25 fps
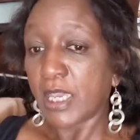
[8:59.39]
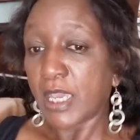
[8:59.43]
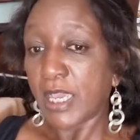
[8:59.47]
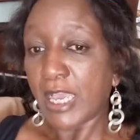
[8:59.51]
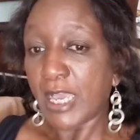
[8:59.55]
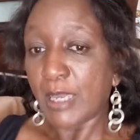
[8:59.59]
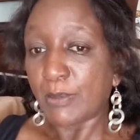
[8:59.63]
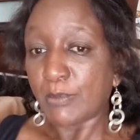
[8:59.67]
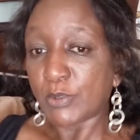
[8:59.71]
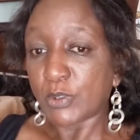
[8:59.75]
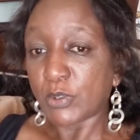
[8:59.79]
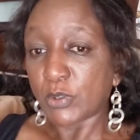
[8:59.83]

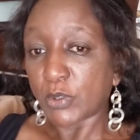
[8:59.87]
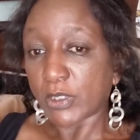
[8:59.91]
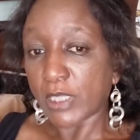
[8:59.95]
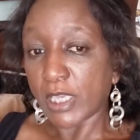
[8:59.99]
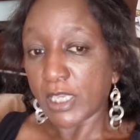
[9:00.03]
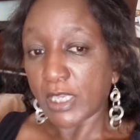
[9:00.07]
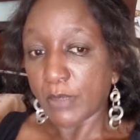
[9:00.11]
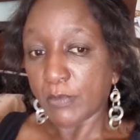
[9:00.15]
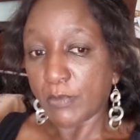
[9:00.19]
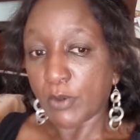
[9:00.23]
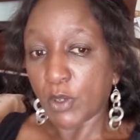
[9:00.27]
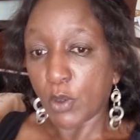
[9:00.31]
I'm talking
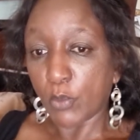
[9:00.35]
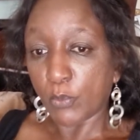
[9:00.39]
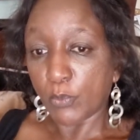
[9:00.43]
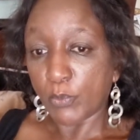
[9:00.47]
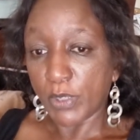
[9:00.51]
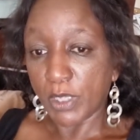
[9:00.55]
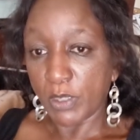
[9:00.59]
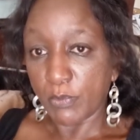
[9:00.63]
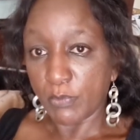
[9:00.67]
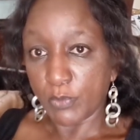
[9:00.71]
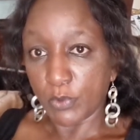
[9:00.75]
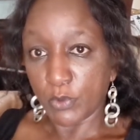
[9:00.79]
about
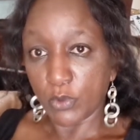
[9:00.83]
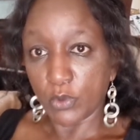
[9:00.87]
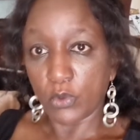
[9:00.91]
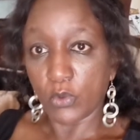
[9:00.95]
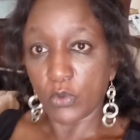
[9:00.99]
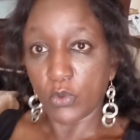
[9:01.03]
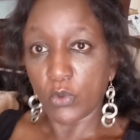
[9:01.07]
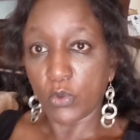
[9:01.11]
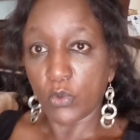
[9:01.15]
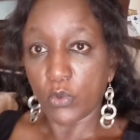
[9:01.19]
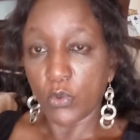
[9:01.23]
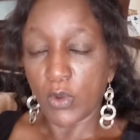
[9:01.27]
people
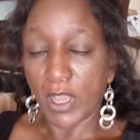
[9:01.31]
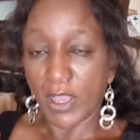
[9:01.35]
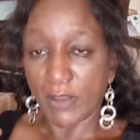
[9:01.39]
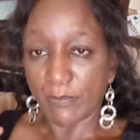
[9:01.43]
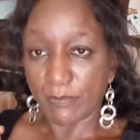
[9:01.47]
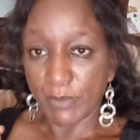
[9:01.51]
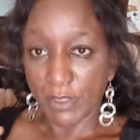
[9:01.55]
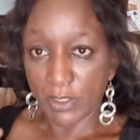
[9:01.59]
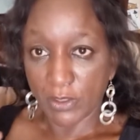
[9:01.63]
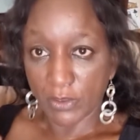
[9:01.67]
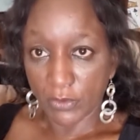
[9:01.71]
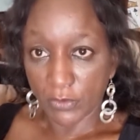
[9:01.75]
who have
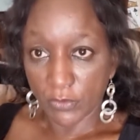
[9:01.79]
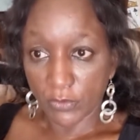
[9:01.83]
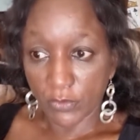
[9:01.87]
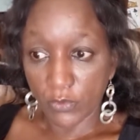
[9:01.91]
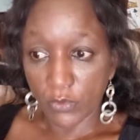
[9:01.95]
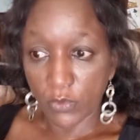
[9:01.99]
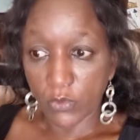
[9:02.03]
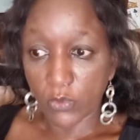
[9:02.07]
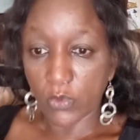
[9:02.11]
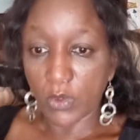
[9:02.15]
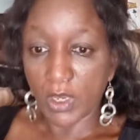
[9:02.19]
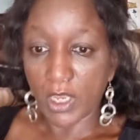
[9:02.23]
been
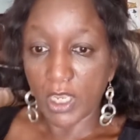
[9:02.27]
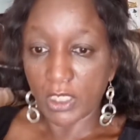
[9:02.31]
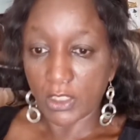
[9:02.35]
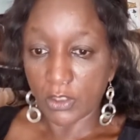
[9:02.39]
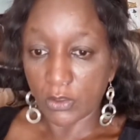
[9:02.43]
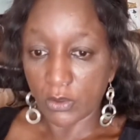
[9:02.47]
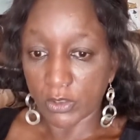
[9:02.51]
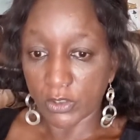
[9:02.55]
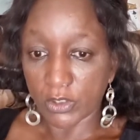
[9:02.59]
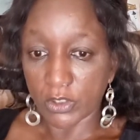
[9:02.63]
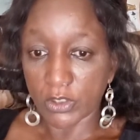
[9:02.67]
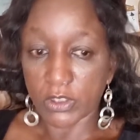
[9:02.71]
through a
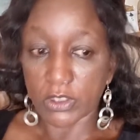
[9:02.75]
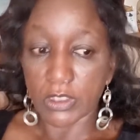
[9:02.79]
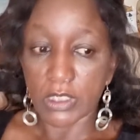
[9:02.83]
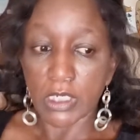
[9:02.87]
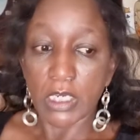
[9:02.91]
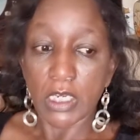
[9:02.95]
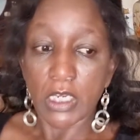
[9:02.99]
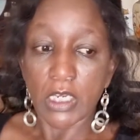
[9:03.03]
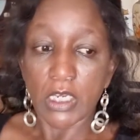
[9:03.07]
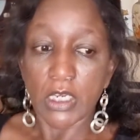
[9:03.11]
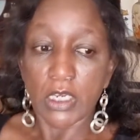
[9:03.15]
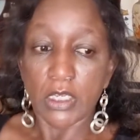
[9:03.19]
lot
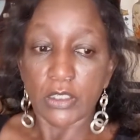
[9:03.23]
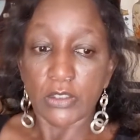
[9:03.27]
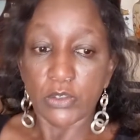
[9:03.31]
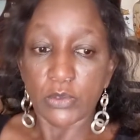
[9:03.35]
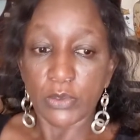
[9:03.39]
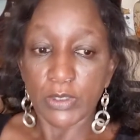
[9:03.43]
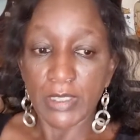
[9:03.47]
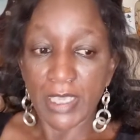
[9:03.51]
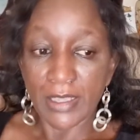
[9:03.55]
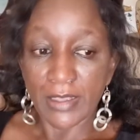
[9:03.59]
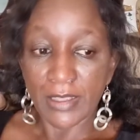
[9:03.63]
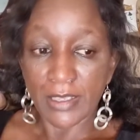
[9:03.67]

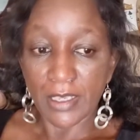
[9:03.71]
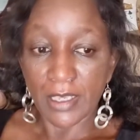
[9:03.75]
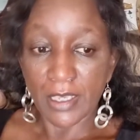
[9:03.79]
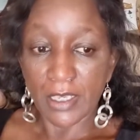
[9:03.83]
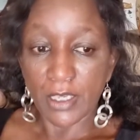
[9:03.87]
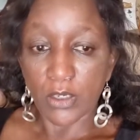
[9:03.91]
together,